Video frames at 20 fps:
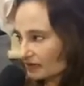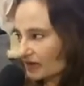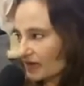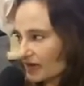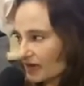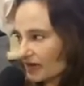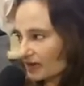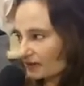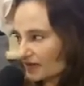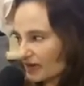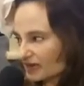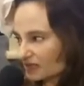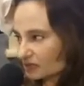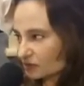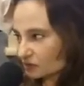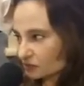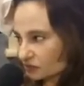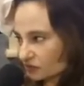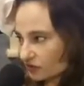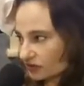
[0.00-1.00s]
Yeah, that's
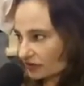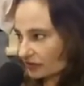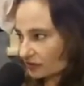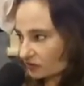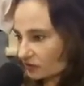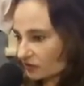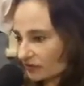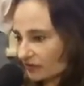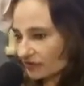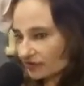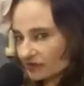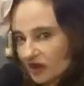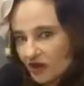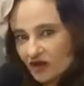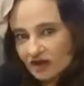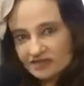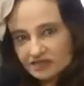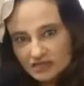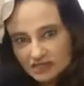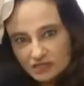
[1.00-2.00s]
really, really
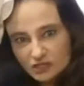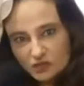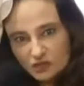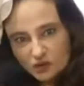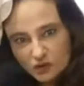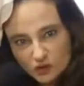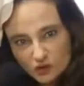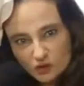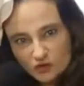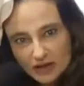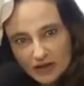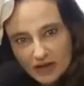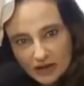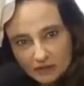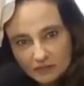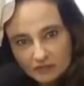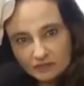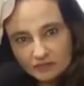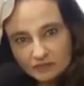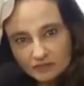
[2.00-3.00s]
nice in your
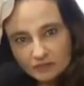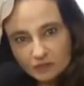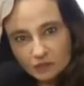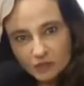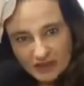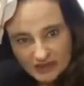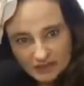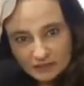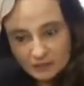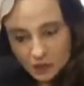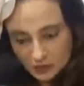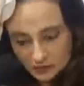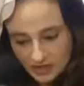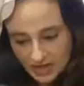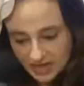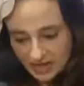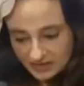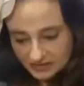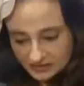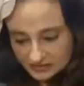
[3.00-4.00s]
wedding
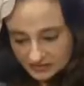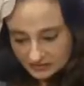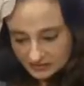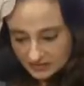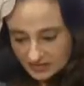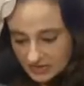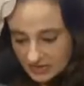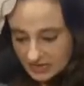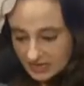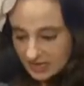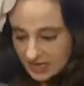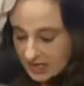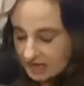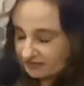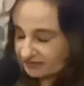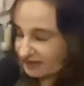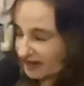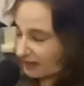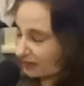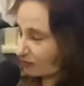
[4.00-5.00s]
bouquets.
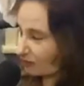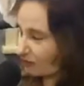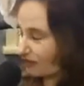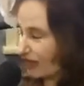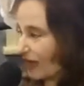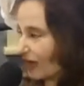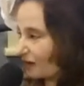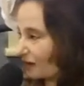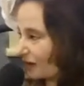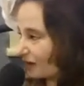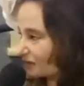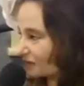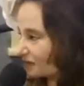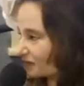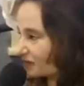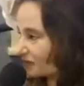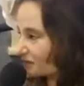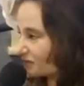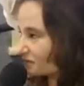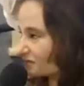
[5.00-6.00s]
Flannel flower
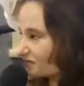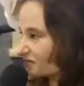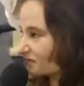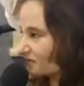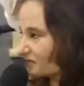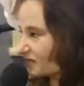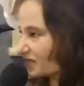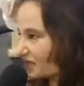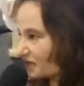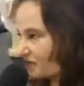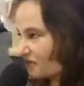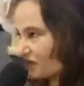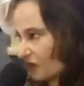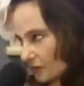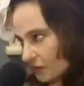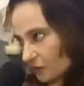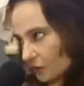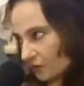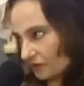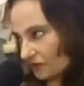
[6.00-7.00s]
is
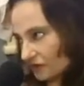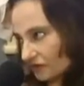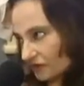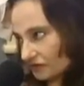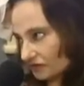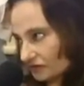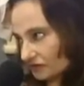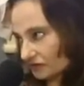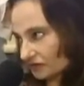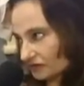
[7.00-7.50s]
very obvious.